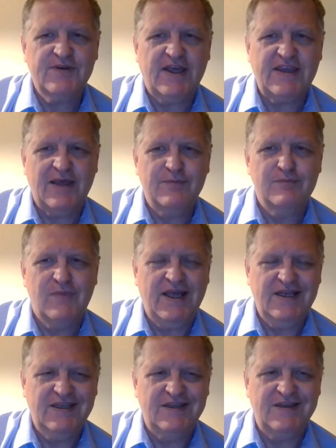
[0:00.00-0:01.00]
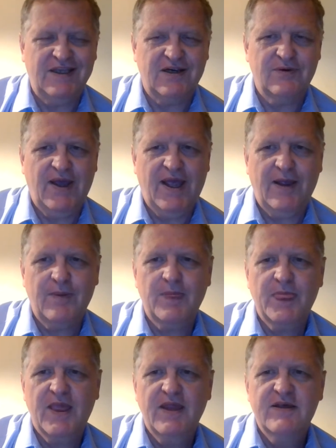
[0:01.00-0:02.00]
Get that might in there, right?
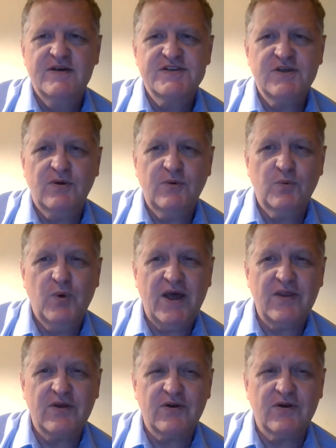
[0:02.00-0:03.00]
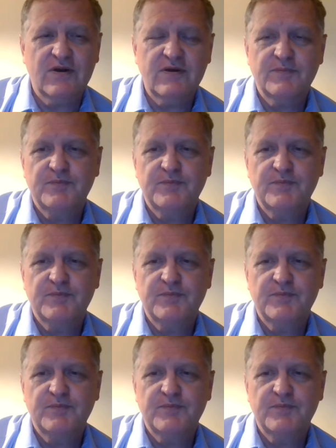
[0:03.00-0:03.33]
So whether